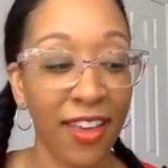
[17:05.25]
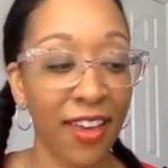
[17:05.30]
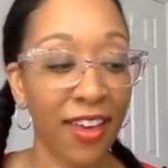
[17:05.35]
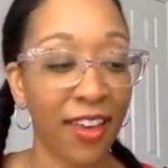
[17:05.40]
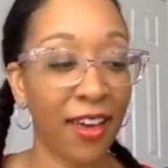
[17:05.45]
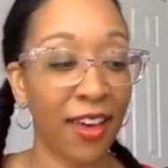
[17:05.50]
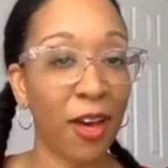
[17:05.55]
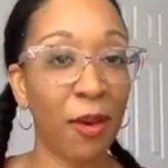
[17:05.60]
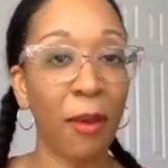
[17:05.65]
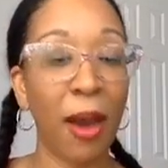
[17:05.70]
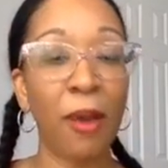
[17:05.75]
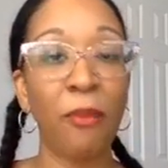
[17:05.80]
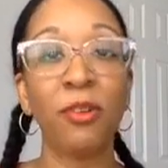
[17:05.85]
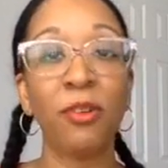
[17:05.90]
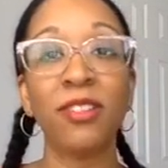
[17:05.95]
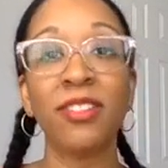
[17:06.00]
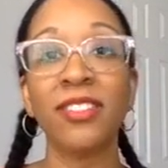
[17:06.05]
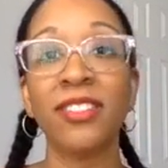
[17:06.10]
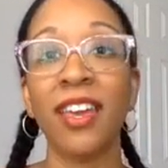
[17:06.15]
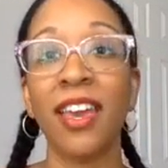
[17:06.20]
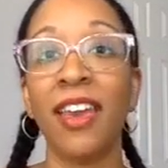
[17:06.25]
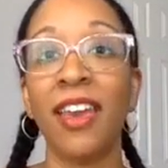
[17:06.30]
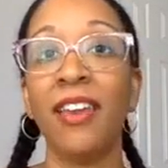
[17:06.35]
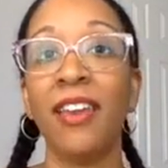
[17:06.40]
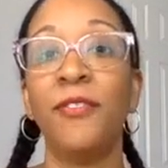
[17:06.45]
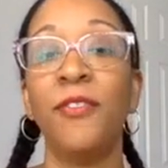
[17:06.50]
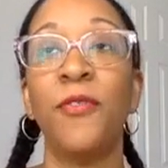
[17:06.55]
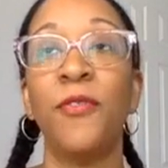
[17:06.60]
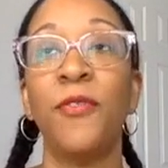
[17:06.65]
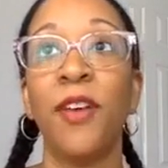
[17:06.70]
I will say,
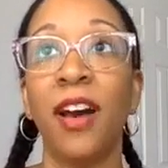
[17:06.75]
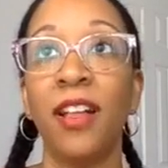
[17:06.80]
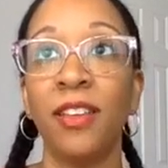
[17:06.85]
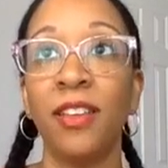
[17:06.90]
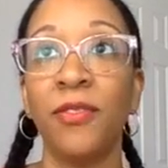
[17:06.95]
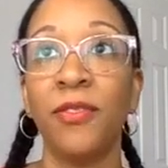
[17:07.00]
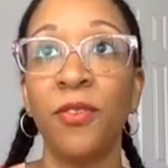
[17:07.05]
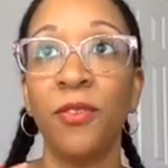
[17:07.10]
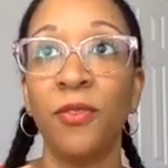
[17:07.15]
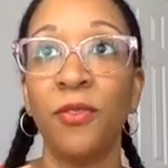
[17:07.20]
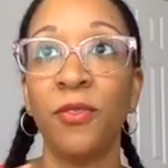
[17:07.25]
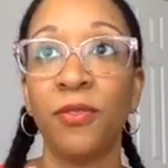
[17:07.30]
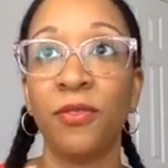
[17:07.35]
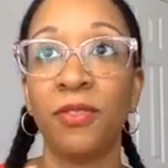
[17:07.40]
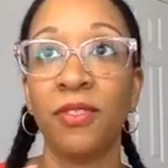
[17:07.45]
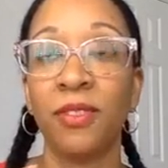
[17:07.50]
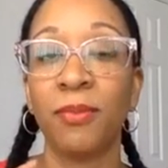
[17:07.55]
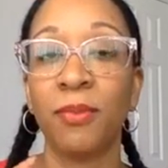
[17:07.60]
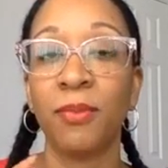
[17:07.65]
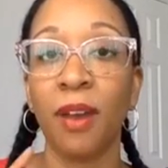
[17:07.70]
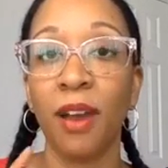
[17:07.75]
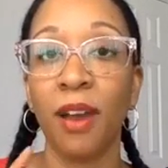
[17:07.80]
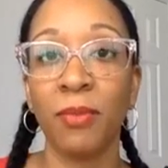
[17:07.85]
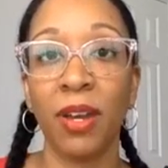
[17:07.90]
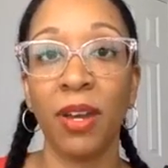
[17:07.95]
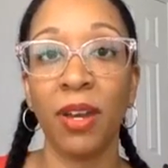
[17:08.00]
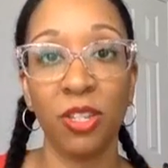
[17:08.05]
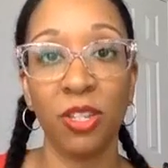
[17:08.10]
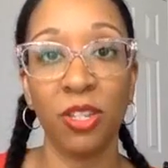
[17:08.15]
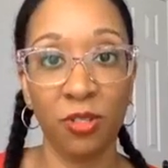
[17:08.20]
if you've subscribed to
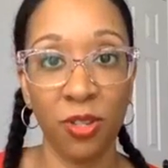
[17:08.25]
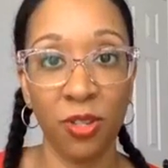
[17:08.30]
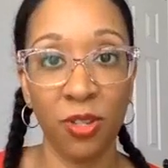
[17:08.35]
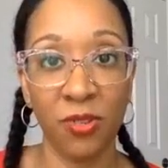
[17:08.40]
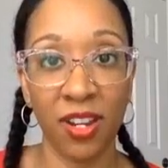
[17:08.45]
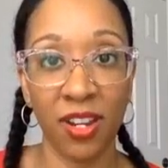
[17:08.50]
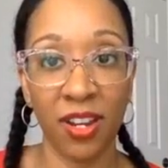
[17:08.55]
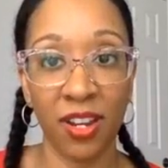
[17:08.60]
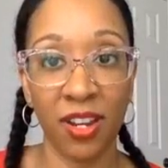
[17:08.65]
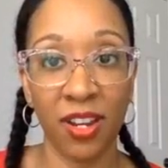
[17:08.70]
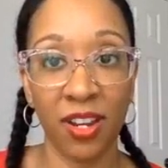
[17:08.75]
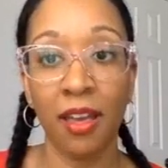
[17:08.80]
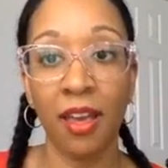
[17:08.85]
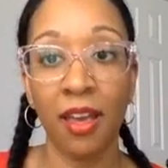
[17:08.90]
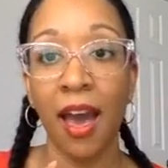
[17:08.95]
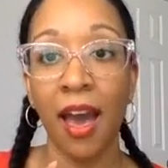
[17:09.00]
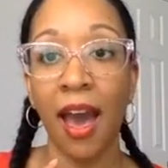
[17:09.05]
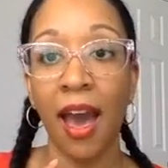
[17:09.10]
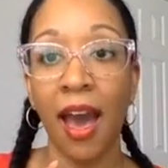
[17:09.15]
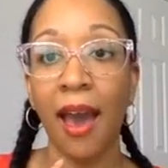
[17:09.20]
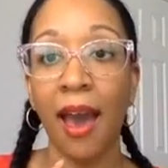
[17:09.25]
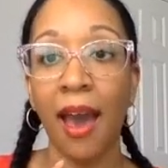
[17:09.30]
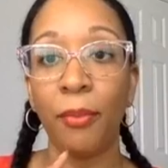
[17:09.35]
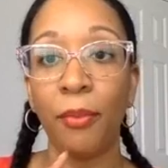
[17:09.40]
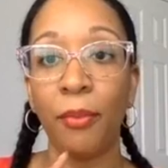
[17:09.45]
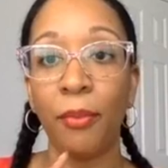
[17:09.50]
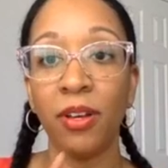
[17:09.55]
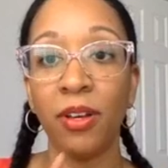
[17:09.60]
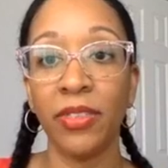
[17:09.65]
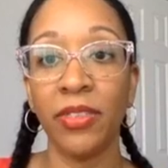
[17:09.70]
my YouTube channel, I
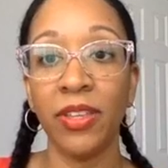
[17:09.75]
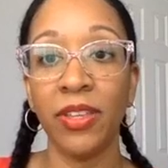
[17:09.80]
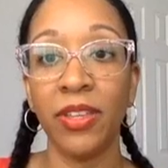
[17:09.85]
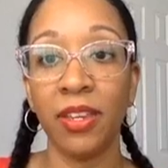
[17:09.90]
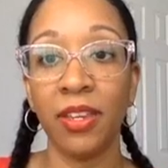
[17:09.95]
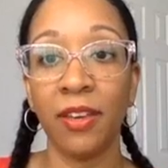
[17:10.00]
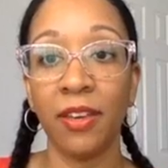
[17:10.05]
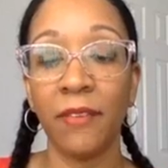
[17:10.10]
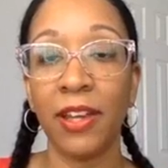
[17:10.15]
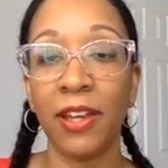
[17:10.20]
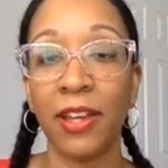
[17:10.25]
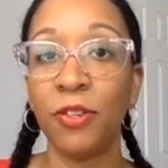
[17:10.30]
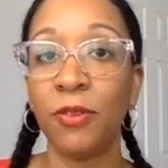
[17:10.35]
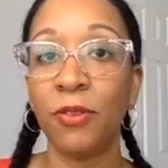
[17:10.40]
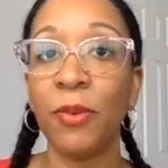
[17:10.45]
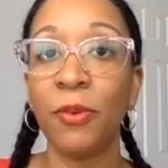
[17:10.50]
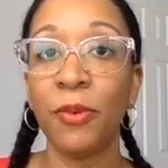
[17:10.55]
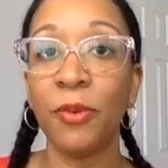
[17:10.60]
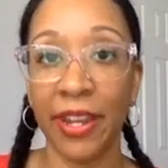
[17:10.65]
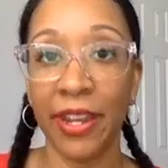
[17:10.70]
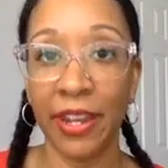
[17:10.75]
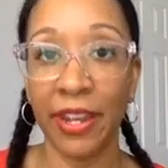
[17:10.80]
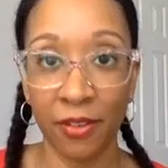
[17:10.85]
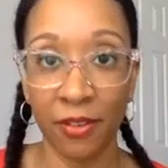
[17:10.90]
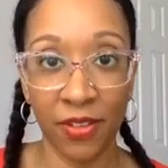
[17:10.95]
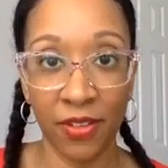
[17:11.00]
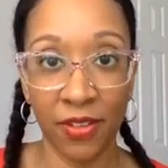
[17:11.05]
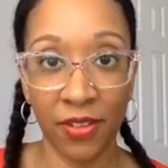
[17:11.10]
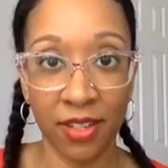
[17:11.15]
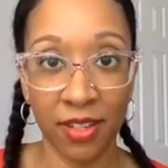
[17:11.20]
will think if I do any more hair
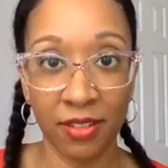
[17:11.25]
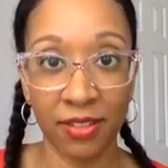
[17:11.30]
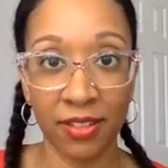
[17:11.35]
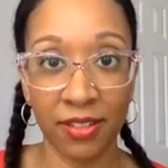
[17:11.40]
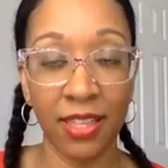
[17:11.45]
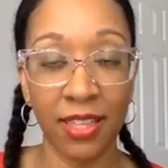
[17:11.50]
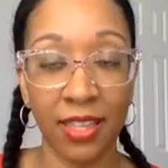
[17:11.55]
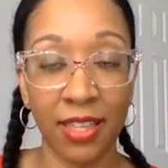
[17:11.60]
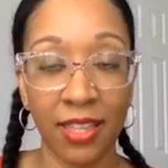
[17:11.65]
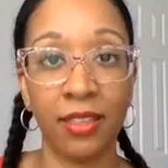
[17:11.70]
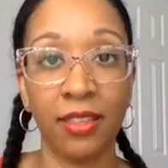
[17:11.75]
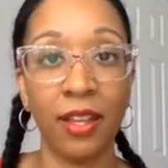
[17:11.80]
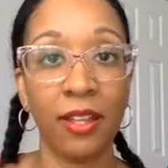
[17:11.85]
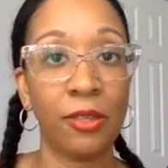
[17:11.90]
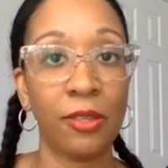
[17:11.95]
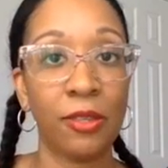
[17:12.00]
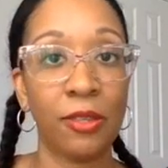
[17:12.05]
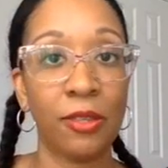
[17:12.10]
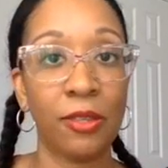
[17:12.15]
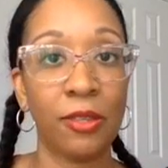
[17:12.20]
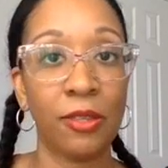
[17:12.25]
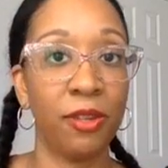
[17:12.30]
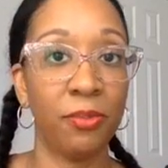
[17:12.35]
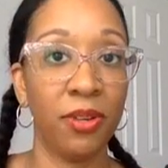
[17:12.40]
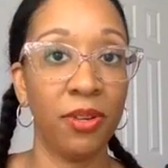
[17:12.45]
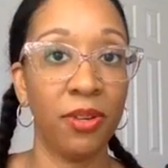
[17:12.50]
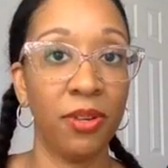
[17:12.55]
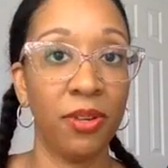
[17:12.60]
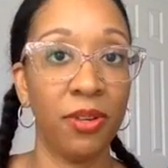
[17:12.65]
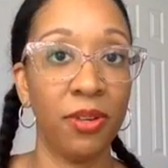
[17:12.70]
videos, I think that's where I'm going to
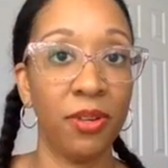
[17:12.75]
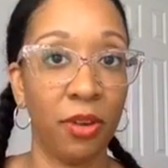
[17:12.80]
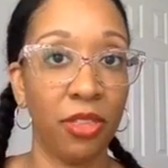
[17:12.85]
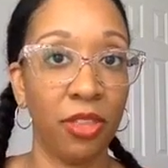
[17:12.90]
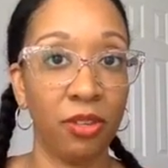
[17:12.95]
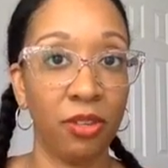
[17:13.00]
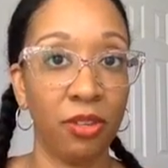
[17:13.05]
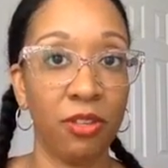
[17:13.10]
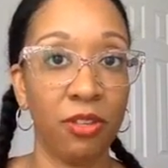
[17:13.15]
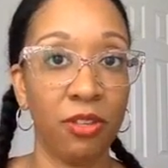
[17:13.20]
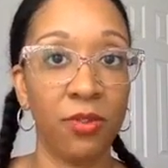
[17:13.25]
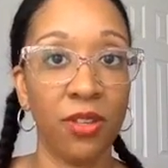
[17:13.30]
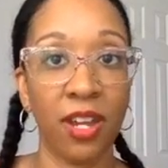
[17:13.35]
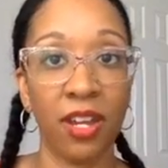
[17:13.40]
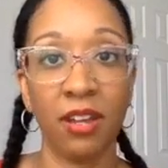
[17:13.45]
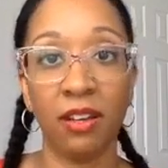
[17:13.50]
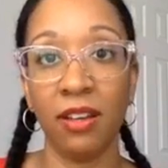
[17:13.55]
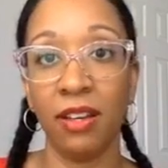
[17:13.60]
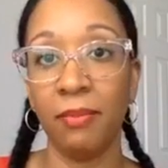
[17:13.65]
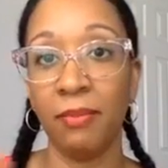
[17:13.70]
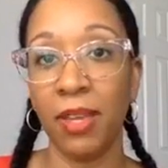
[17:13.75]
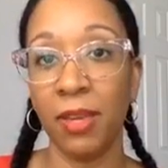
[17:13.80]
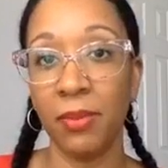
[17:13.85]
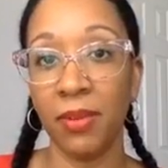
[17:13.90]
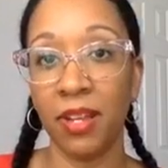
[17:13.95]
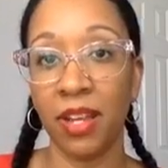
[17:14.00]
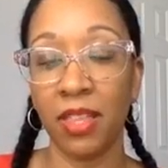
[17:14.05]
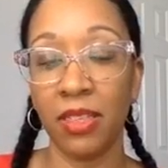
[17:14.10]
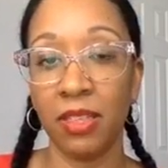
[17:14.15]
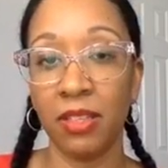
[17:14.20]
put them, on the YouTube channel, and maybe
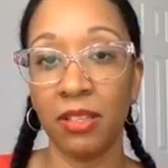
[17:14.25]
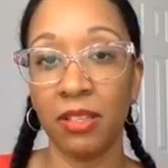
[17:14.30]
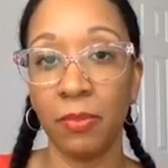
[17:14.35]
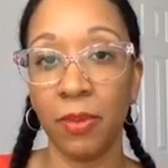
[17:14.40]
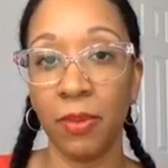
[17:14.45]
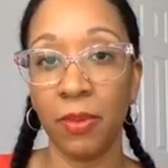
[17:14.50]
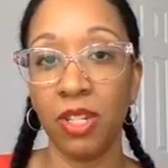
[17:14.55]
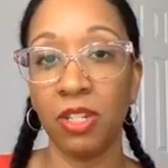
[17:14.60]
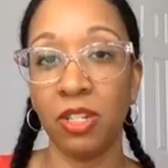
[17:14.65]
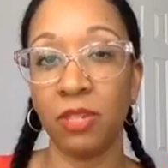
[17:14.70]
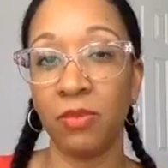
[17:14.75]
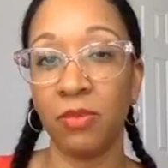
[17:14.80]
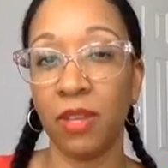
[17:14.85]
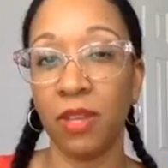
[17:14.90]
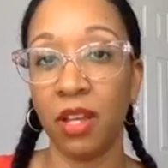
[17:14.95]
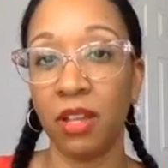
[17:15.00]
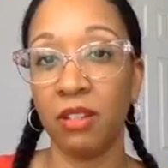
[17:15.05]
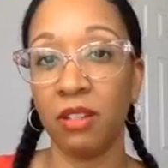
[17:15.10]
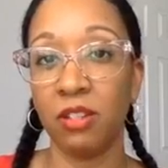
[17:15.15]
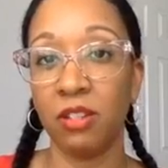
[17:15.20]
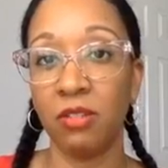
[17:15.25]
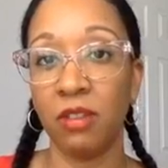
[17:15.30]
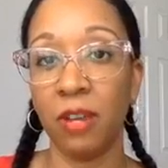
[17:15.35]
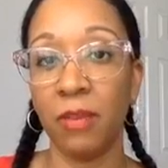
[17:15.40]
not this page. I'm not sure.